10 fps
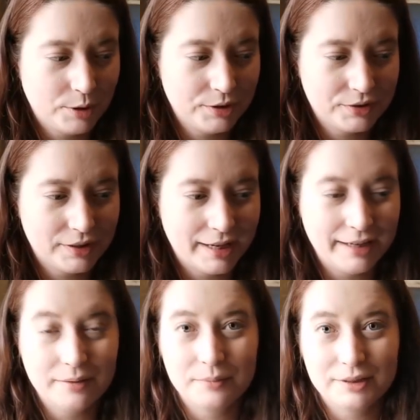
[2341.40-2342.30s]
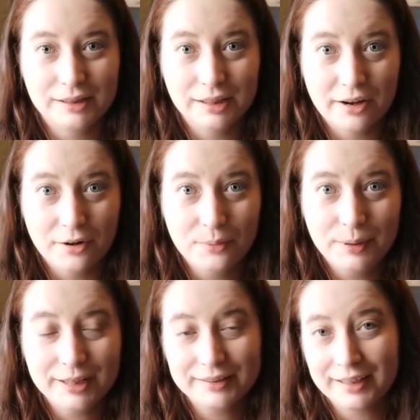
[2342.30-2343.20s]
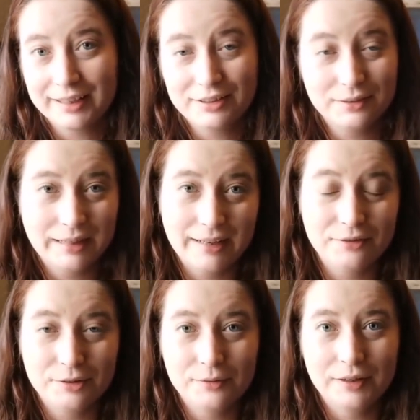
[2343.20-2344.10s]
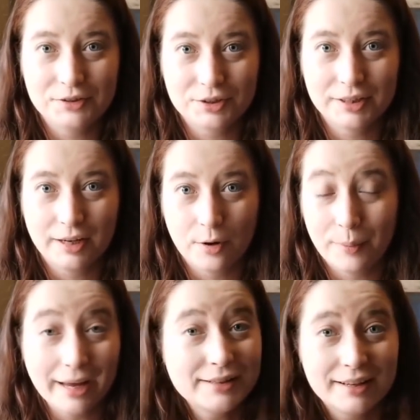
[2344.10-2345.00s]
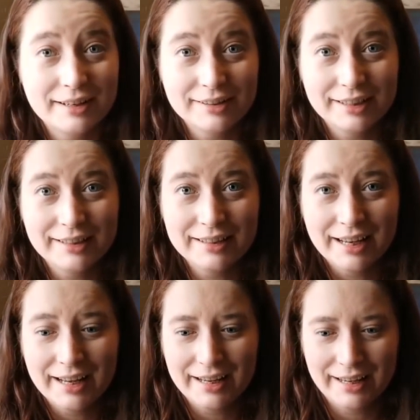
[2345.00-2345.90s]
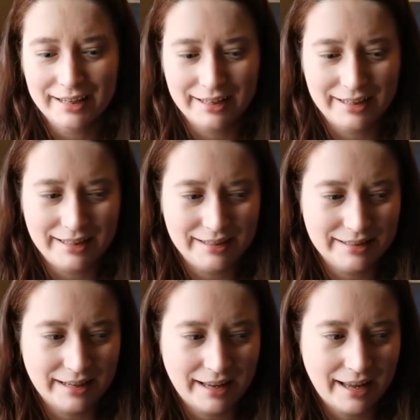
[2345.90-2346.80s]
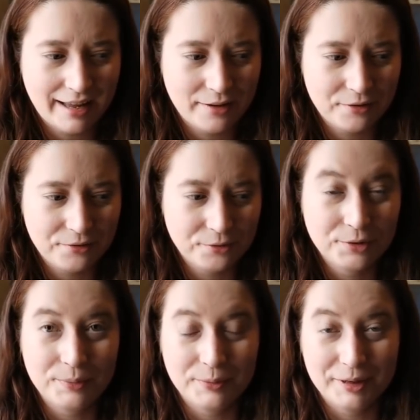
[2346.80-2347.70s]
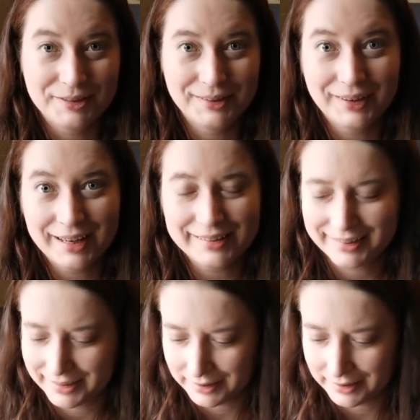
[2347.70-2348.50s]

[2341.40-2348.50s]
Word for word: personal items low because I do have to eventually go back to Ireland and I need to have room in my suitcase.